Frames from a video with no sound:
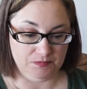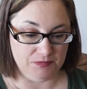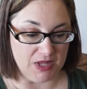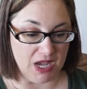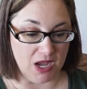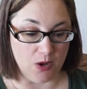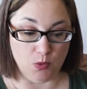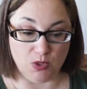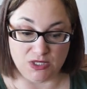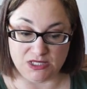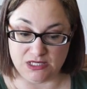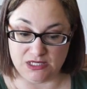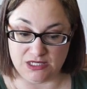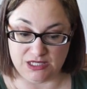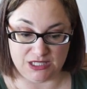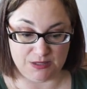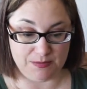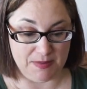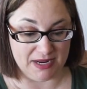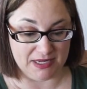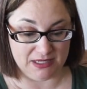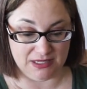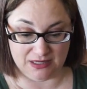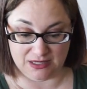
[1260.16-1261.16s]
I wasn't
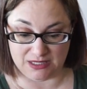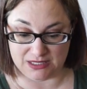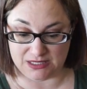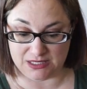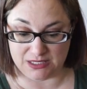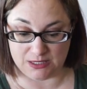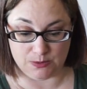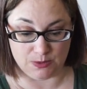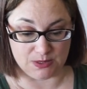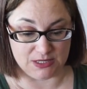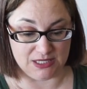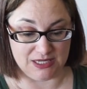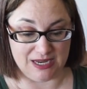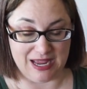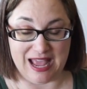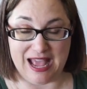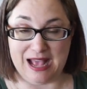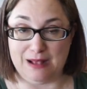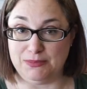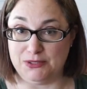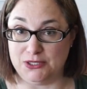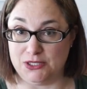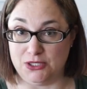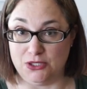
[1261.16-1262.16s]
expecting this. This was an
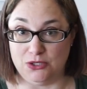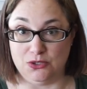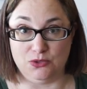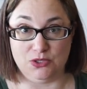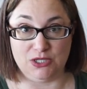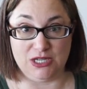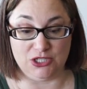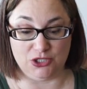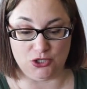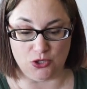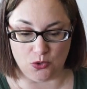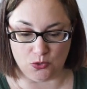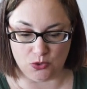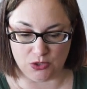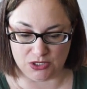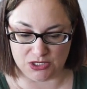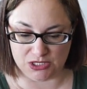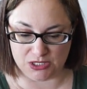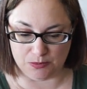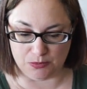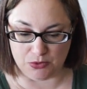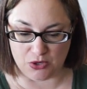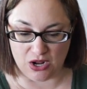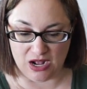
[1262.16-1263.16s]
absolute and total
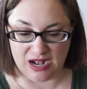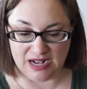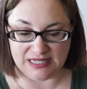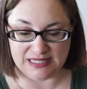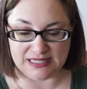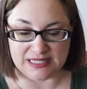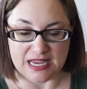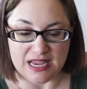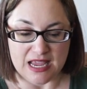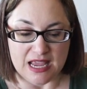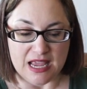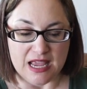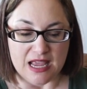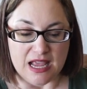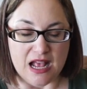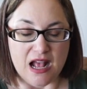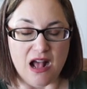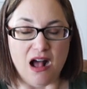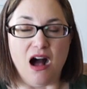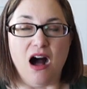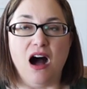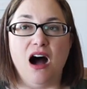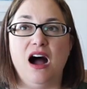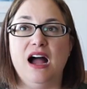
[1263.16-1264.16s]
surprise.
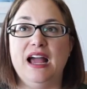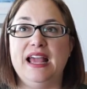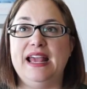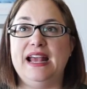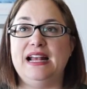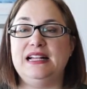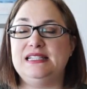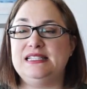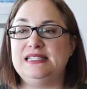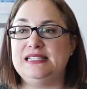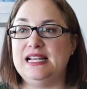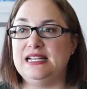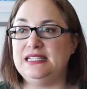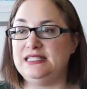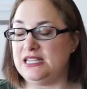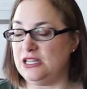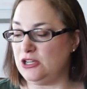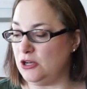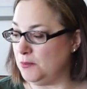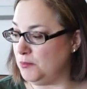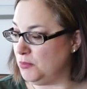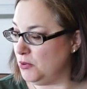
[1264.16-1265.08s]
I had sent out a